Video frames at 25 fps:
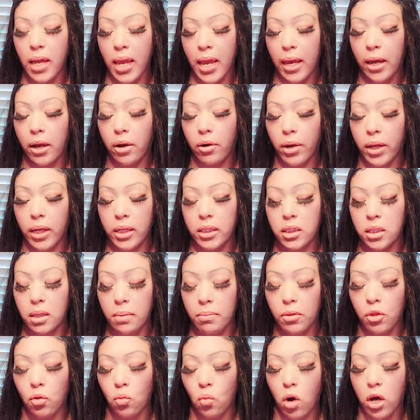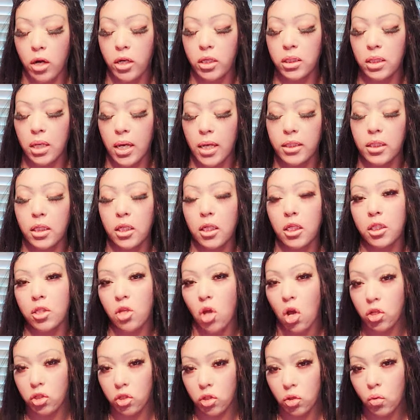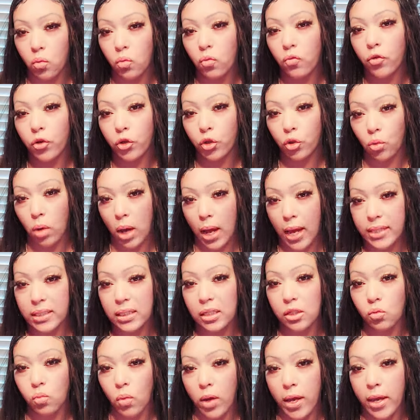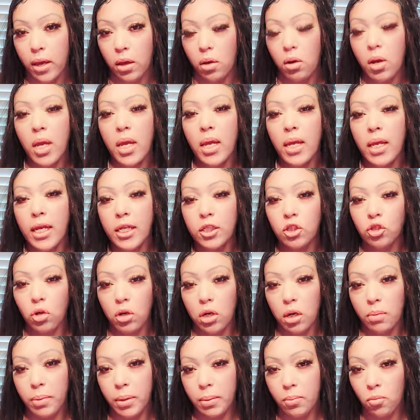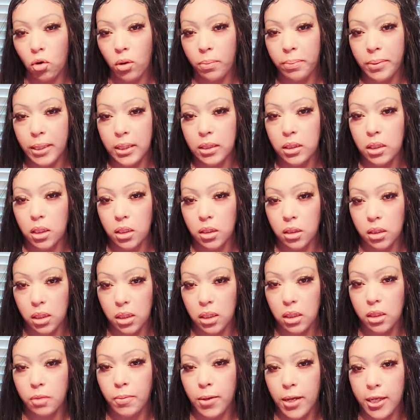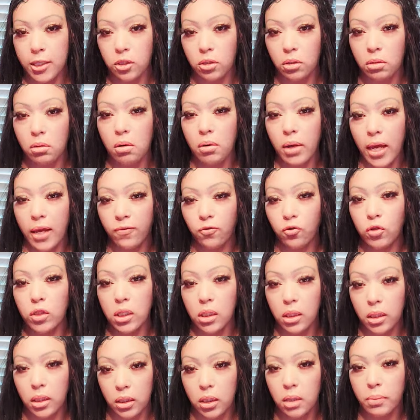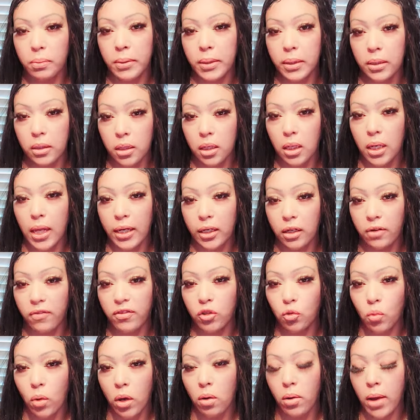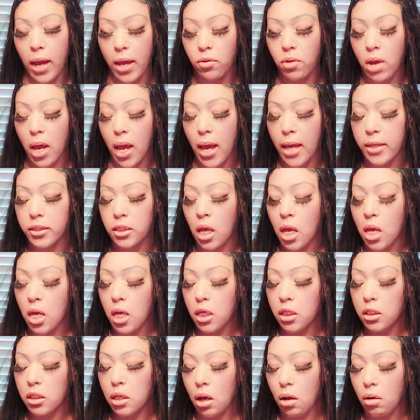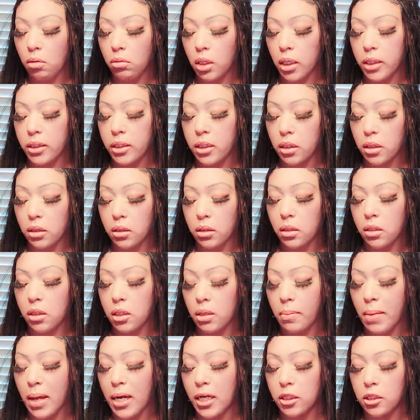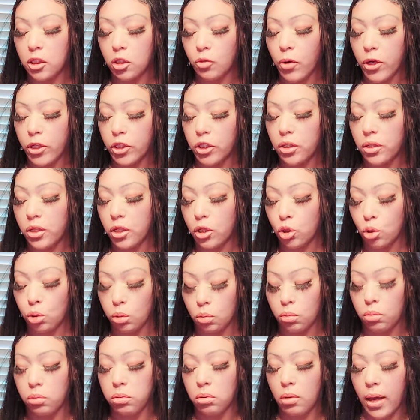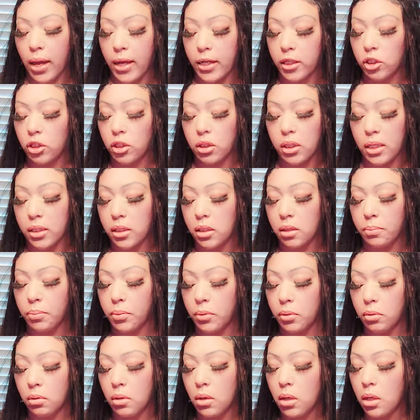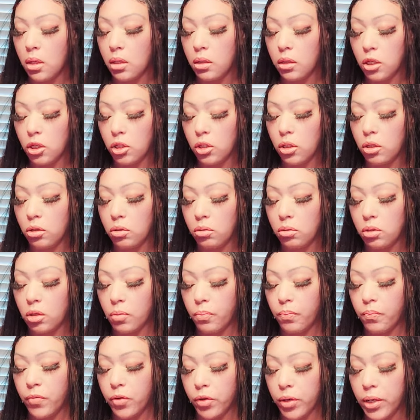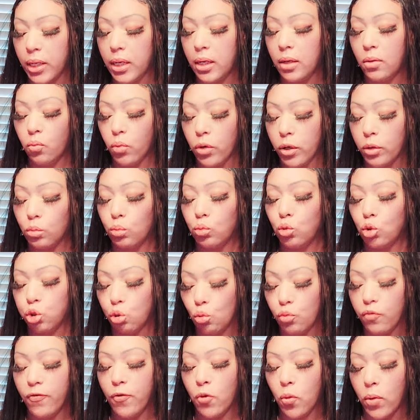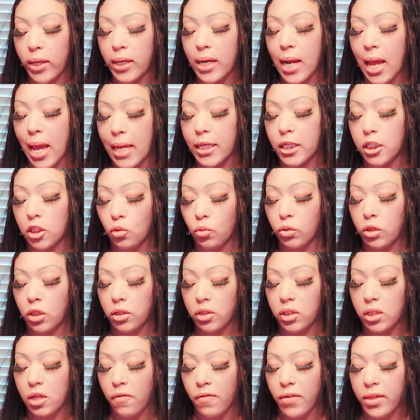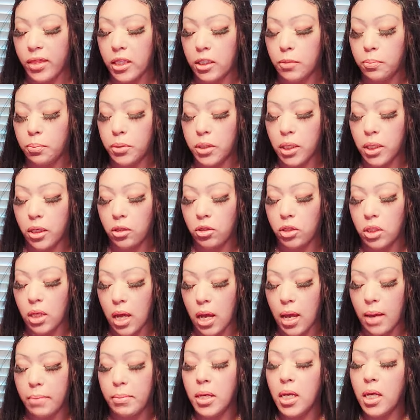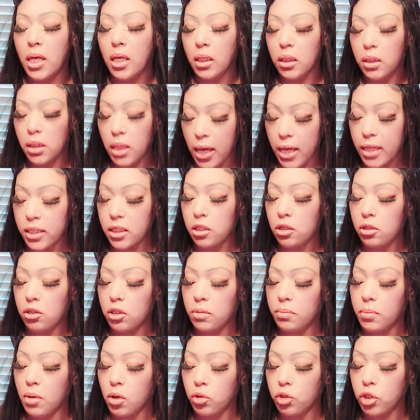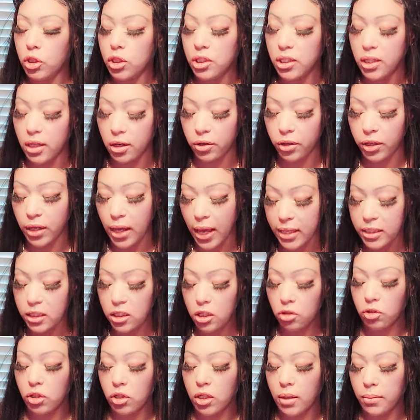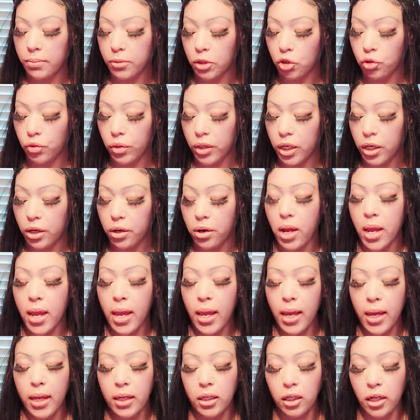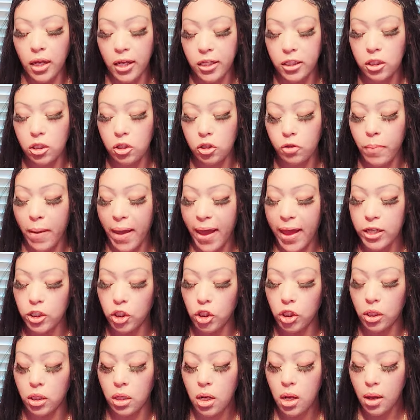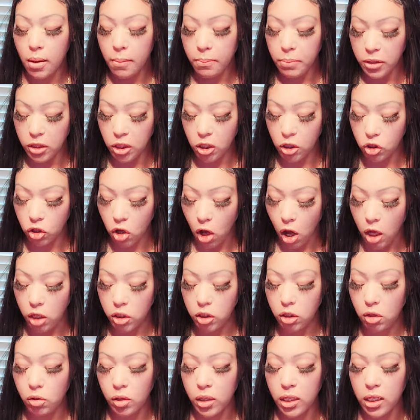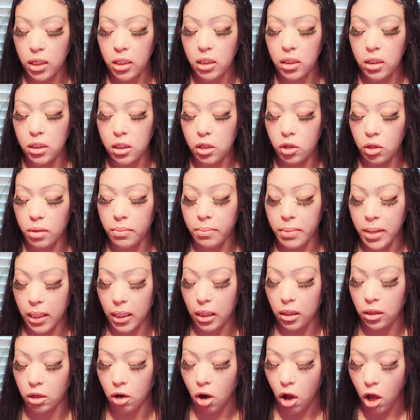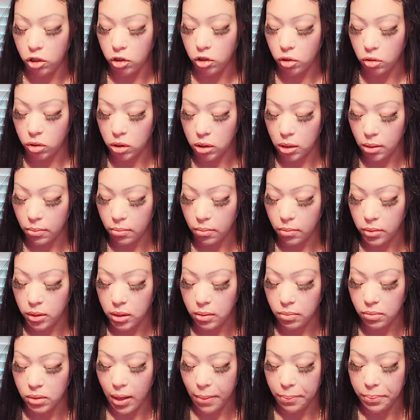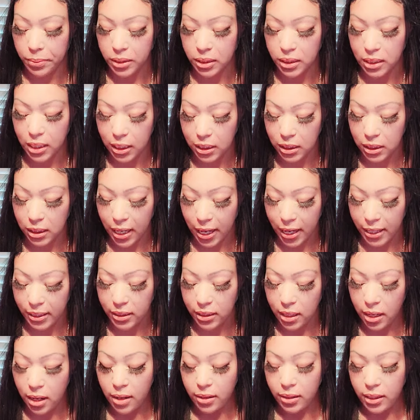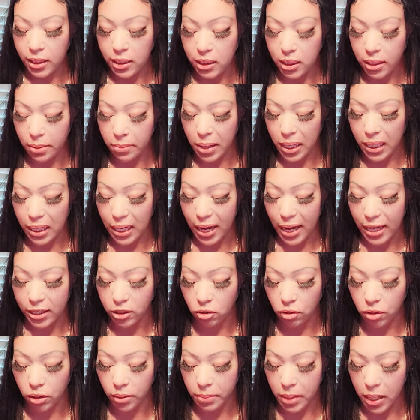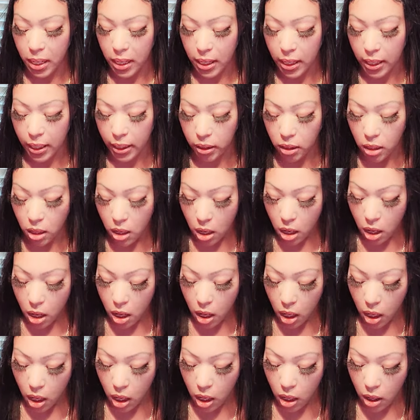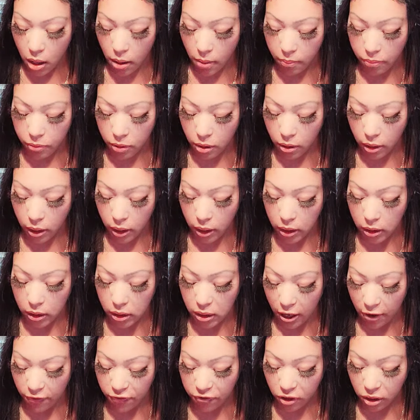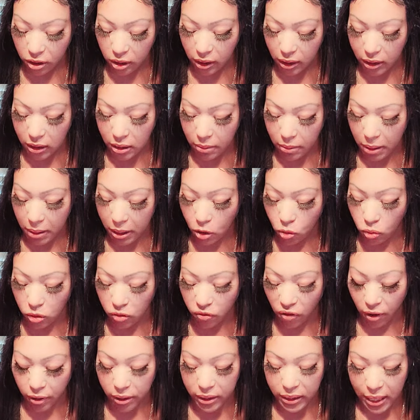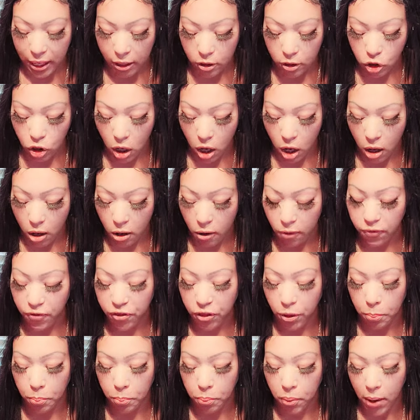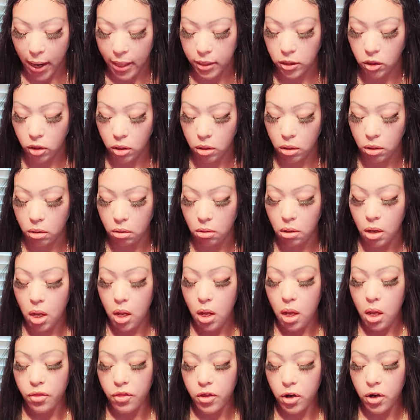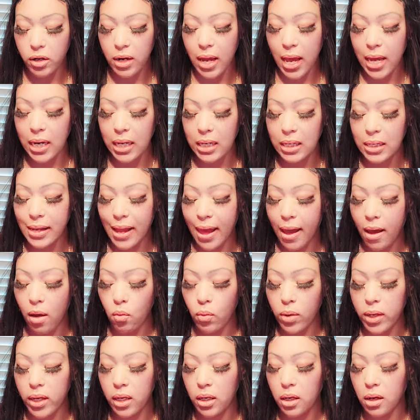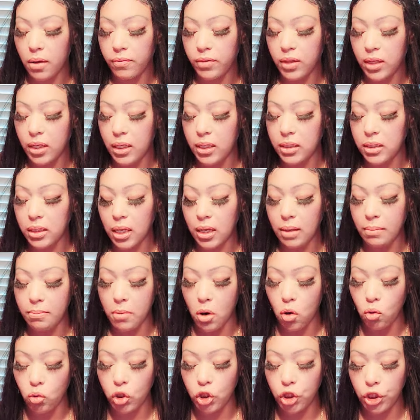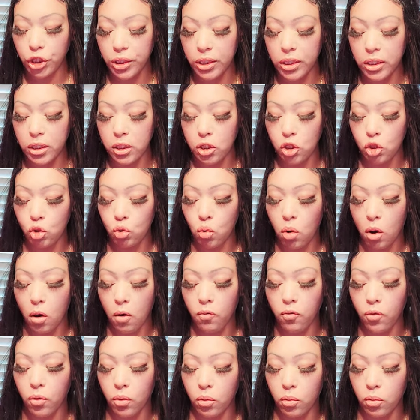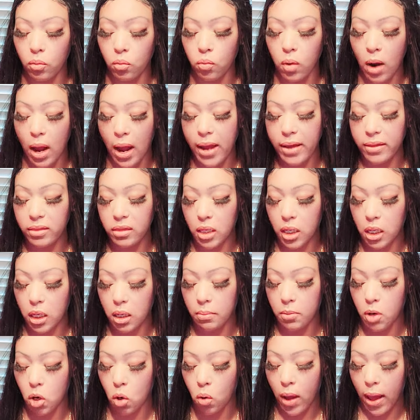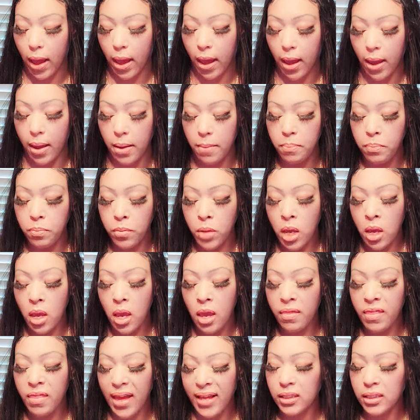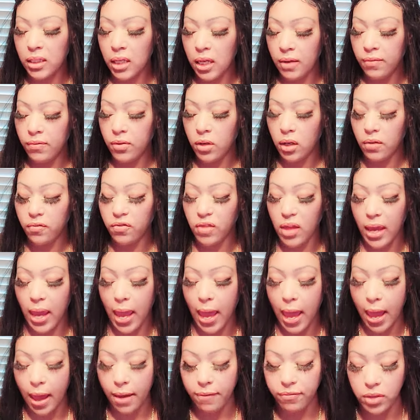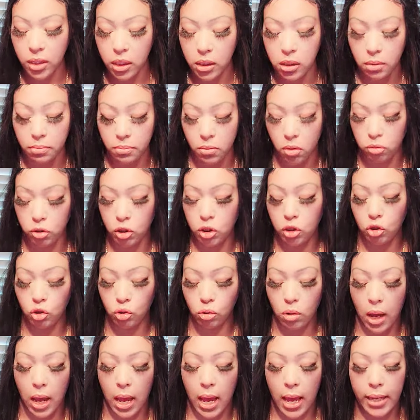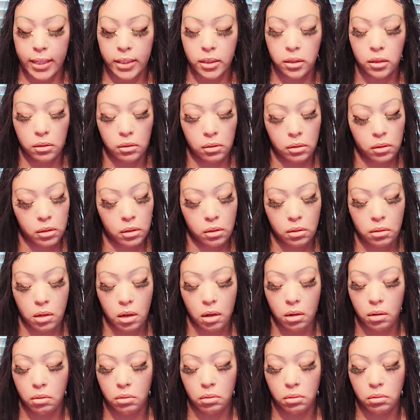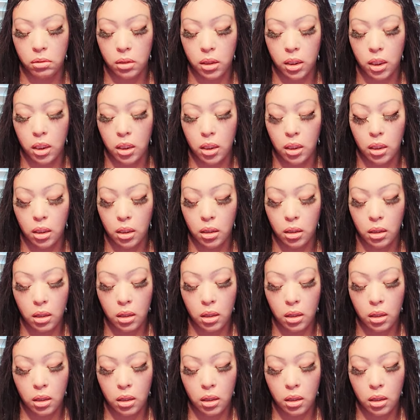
air and some of the water signs. It is also for you guys as well. It's going to be more pieces to this puzzle, okay? If you look at the uh, collective as well, okay, you guys? So listen, somebody's expressing their truth, okay? It's just that simple. They're, they're, they're, they're getting real truthful and honest with themselves at this particular time. Yes, there's emotions here. Yes, there's chemistry here. And yes, there's passion. But there's also getting to the money. There also some some type of success that somebody has on their mind. Um, there is definitely somebody who's very down to earth. They're practical. They're not allowing these emotions to override them. Okay. And that's even if they have these emotions, you guys. You know. Eh,